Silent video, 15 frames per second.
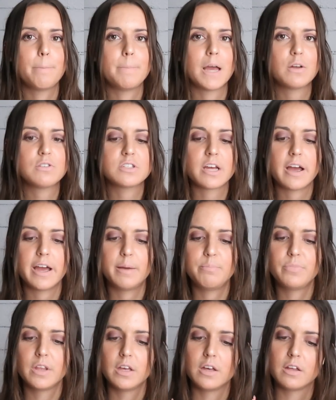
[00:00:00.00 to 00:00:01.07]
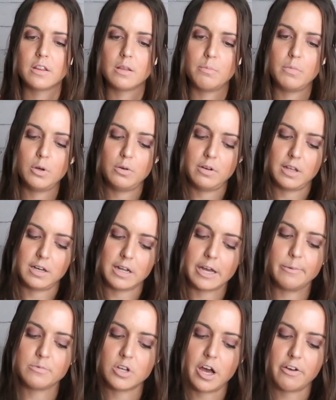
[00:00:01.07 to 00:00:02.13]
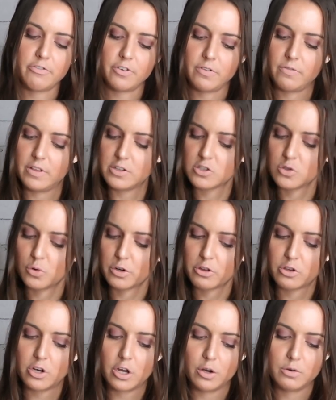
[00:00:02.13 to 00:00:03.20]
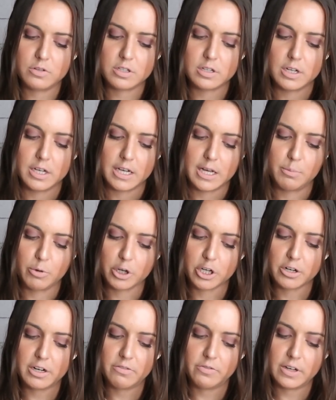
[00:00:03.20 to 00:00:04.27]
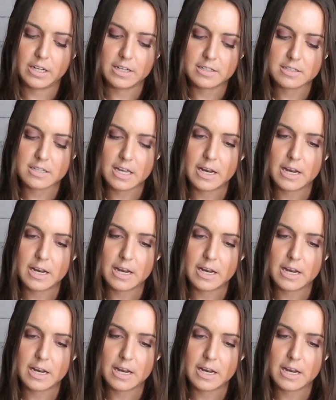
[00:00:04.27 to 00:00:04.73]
Mountain Time, the moon then comes off of this North Node in Mercury and Venus,